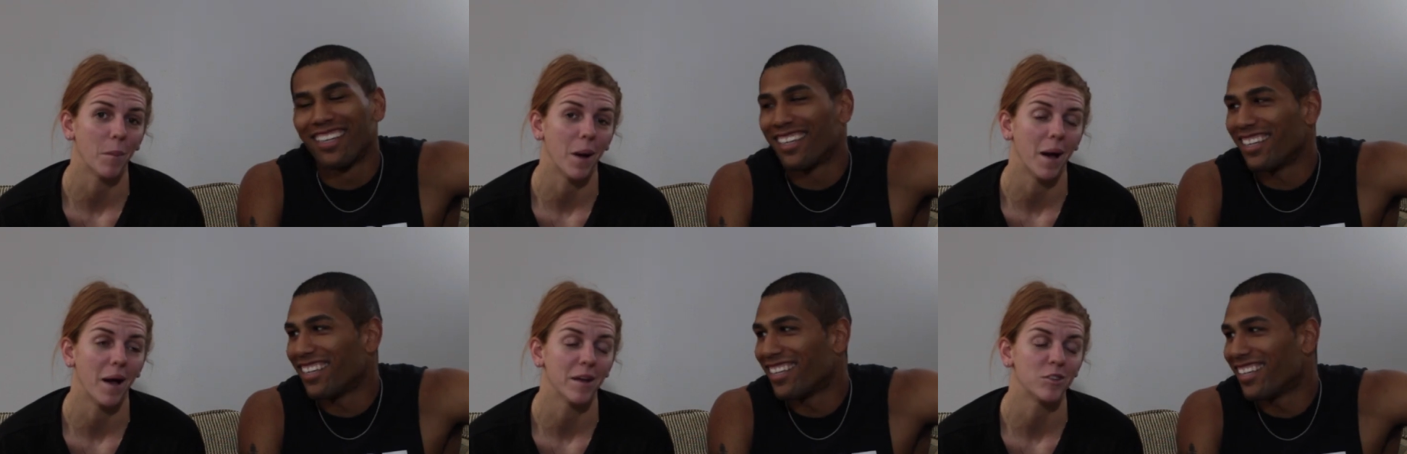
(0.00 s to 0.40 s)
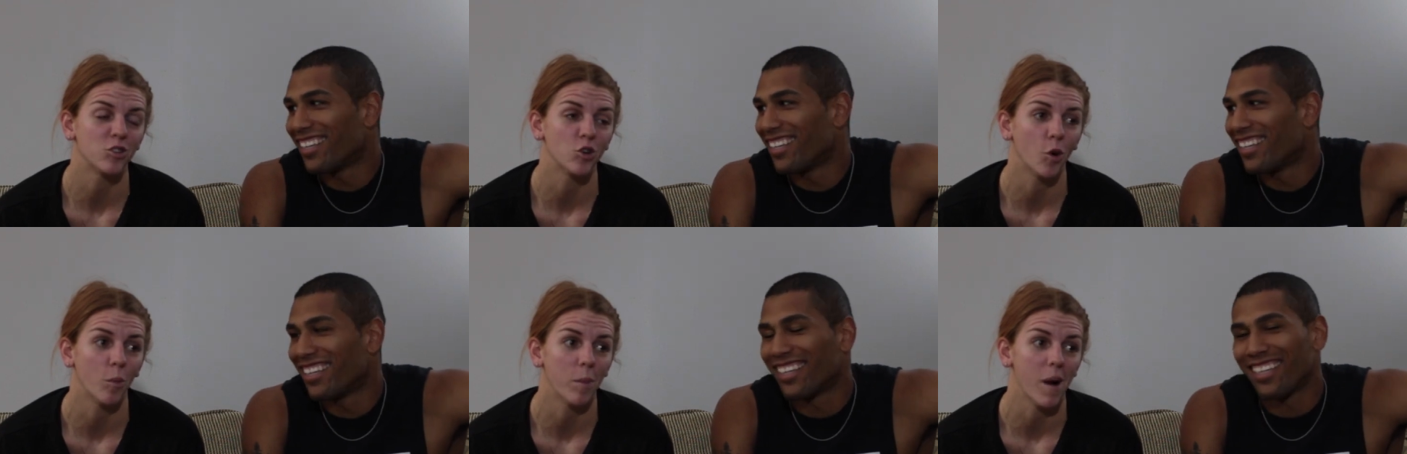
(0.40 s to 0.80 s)
Speaker 1: uh,
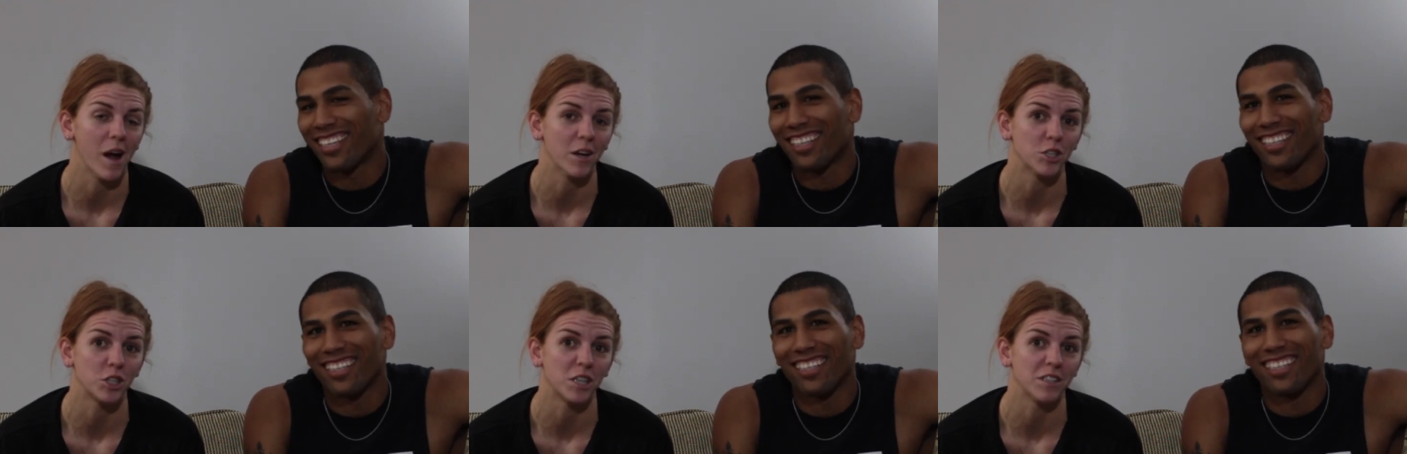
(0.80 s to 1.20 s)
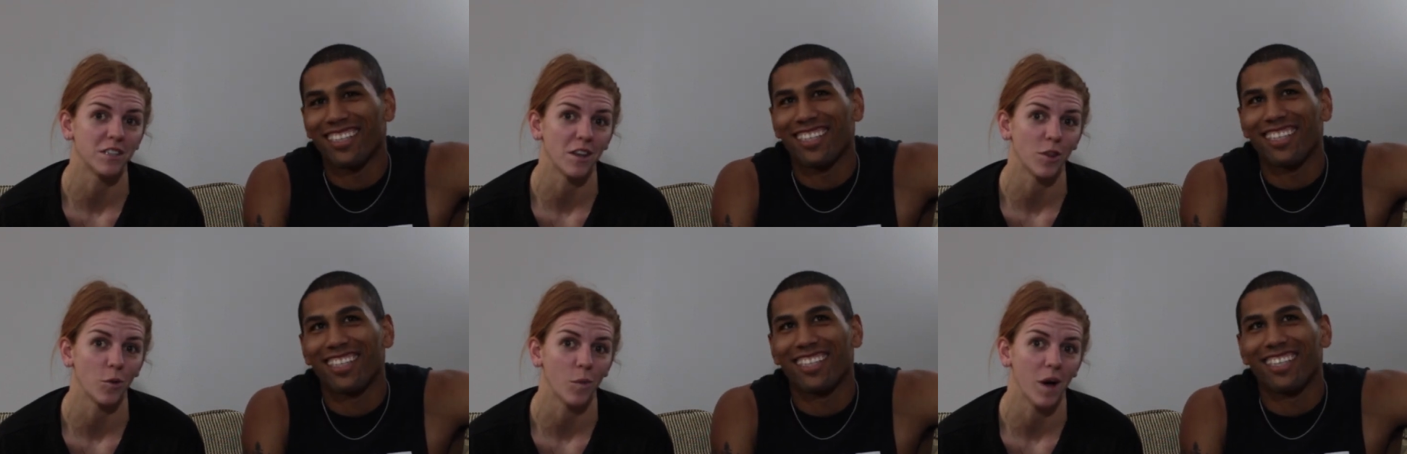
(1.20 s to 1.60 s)
snow brush because
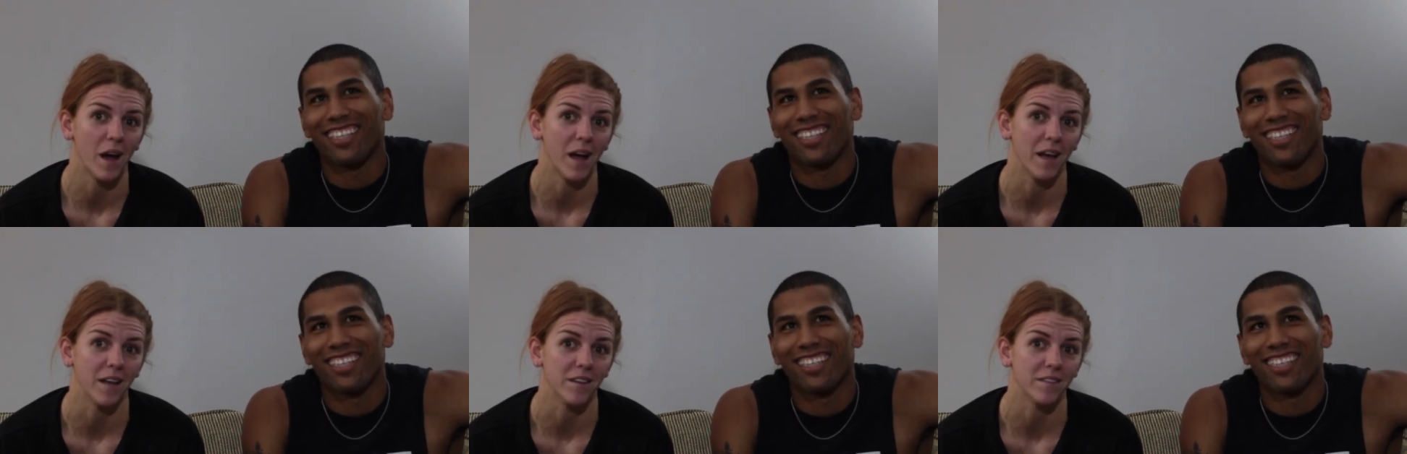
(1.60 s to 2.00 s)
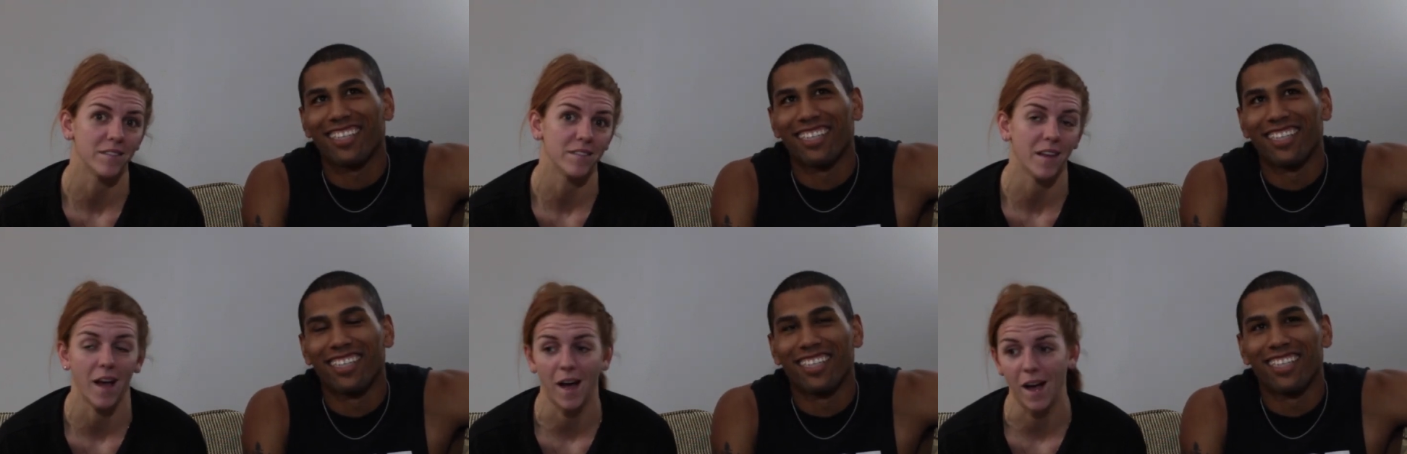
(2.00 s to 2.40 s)

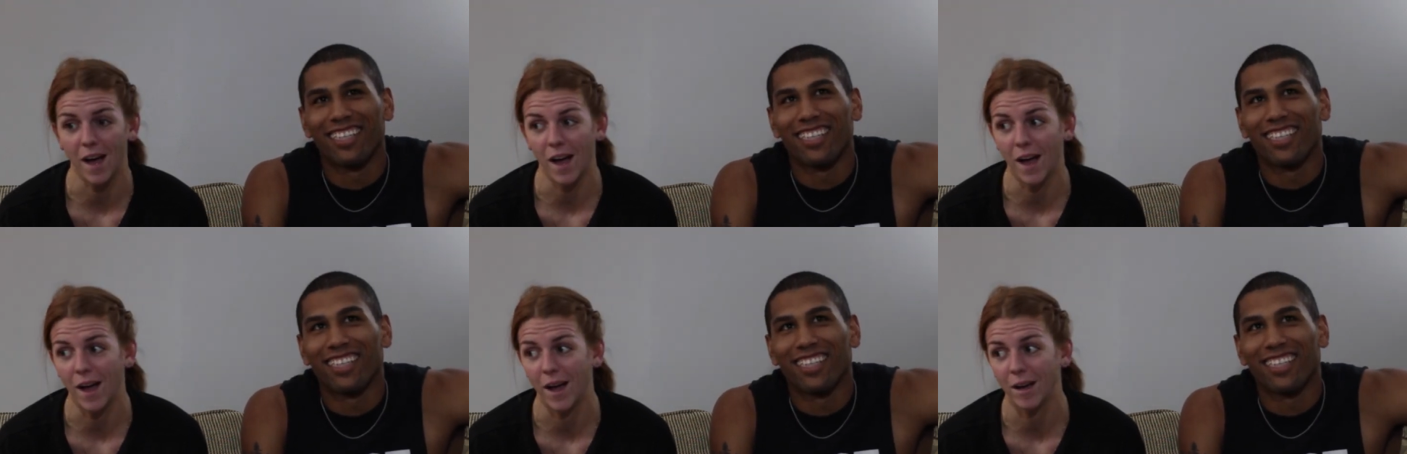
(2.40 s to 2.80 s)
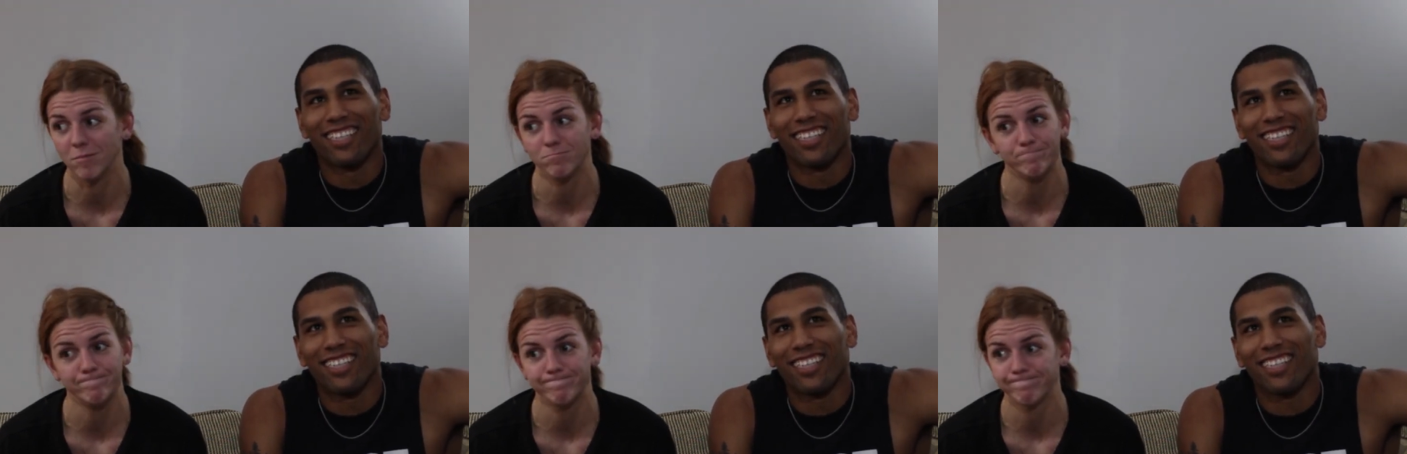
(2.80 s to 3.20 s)
otherwise
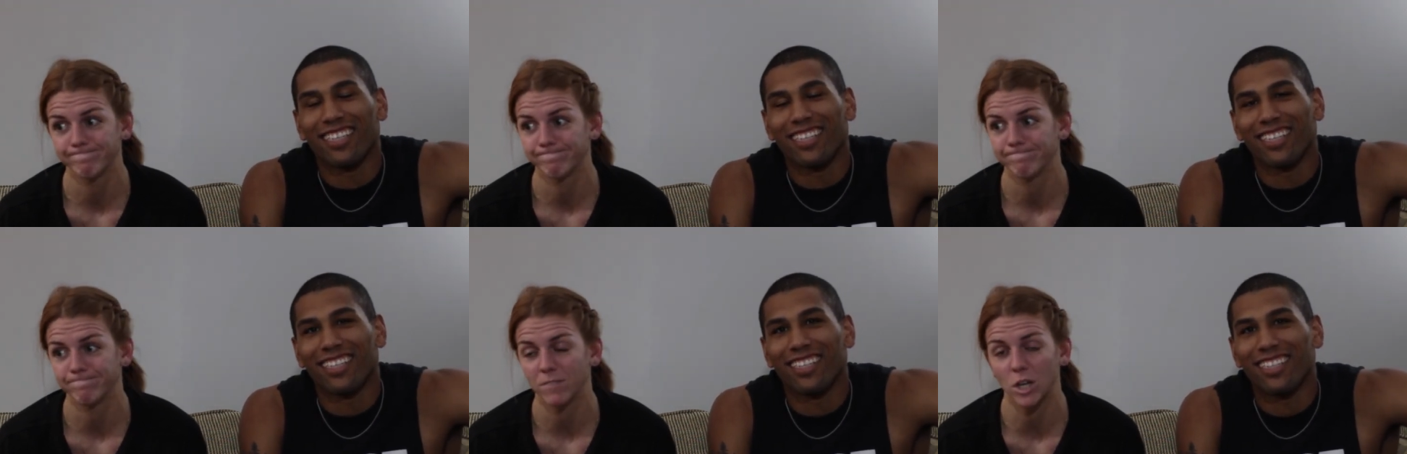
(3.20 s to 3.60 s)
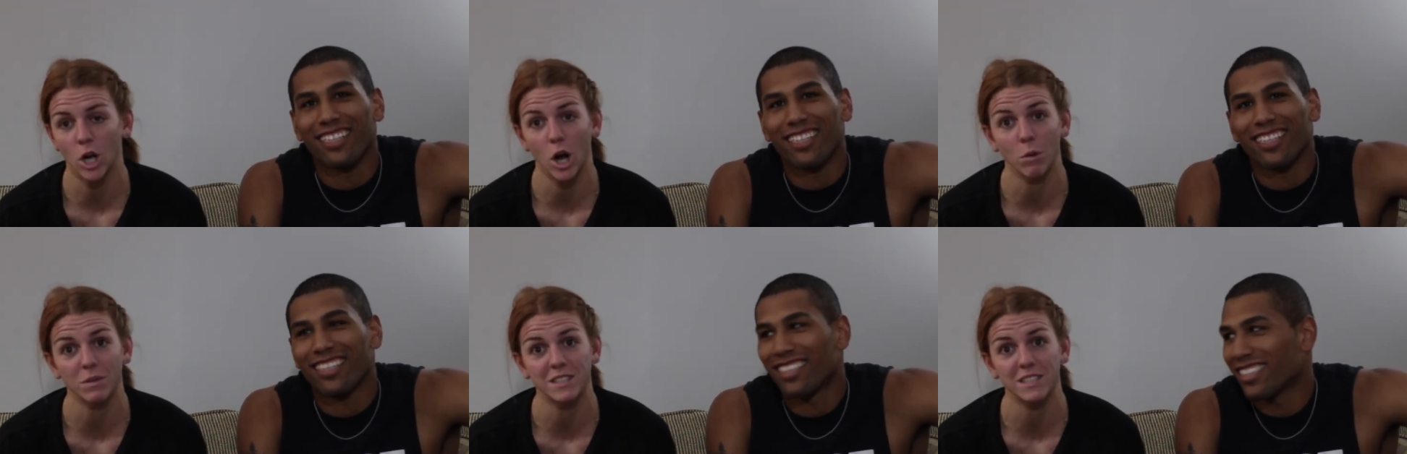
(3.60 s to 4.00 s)
uh, the
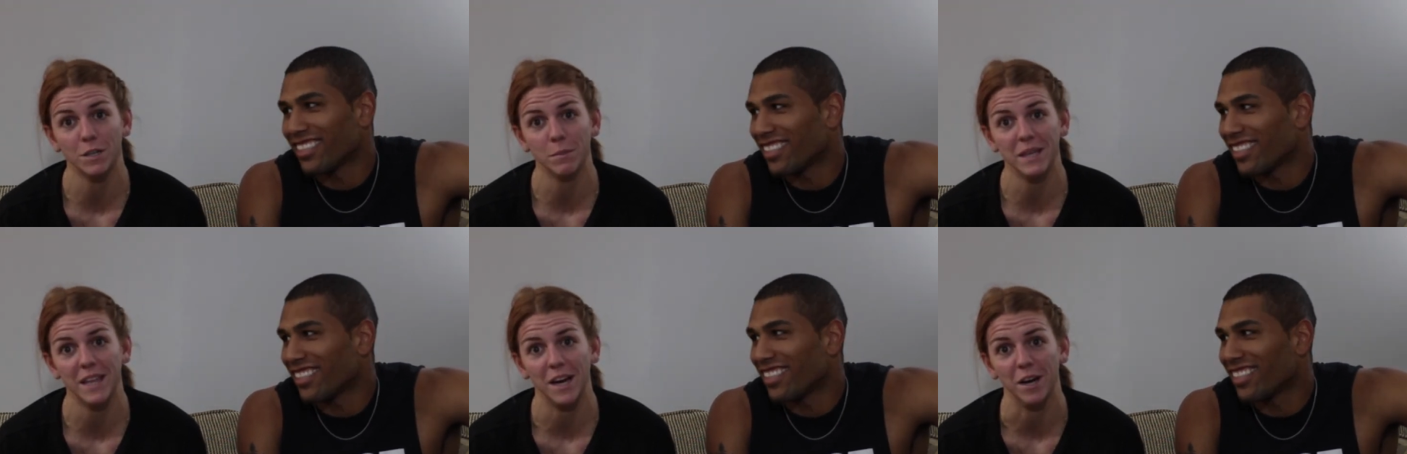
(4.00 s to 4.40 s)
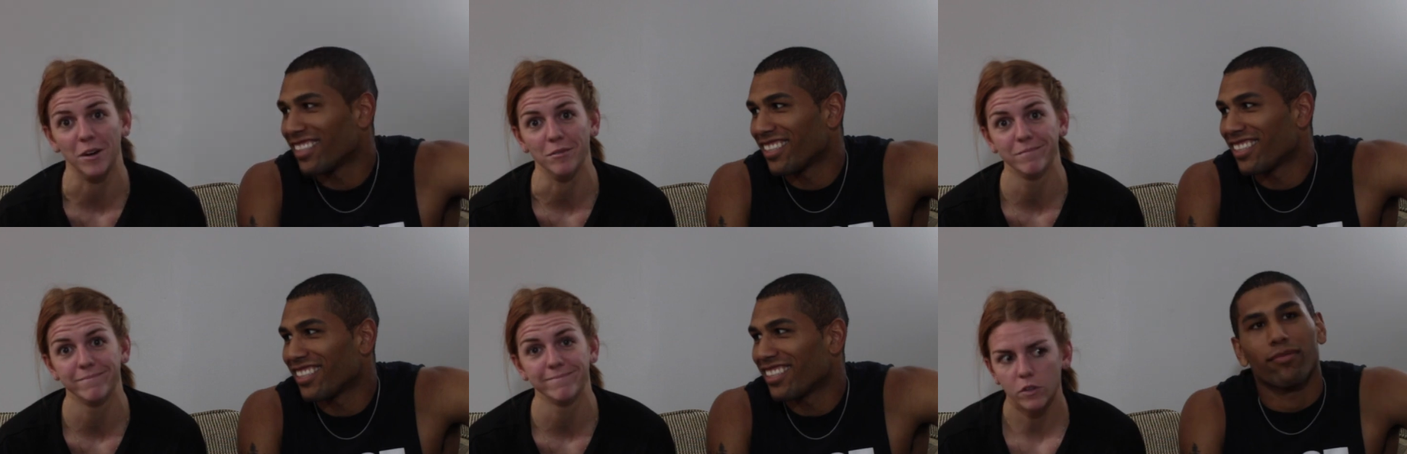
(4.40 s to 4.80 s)
car would still be
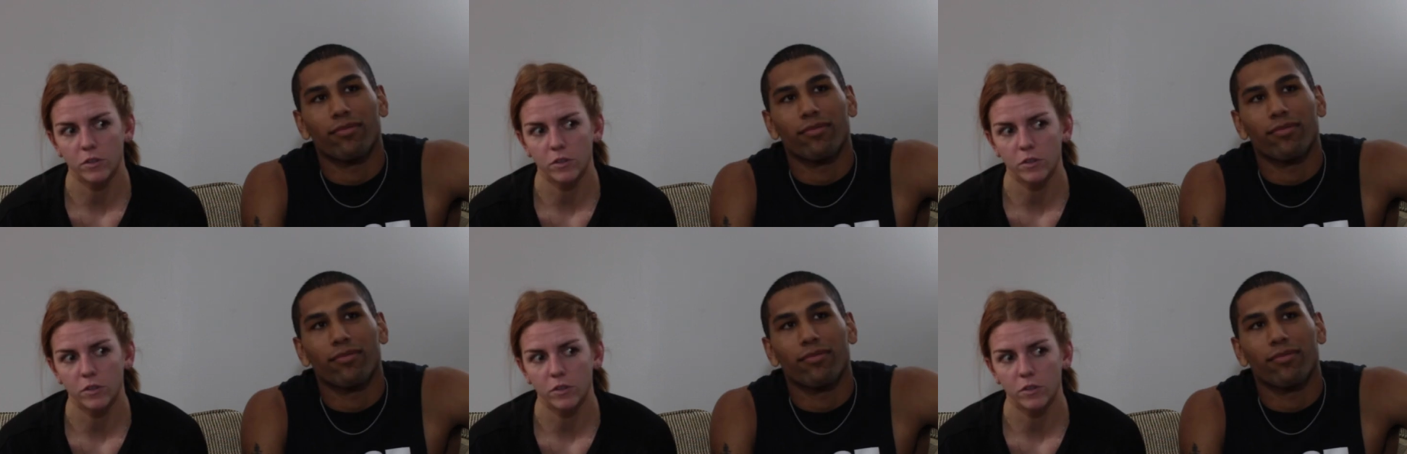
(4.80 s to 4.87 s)
there.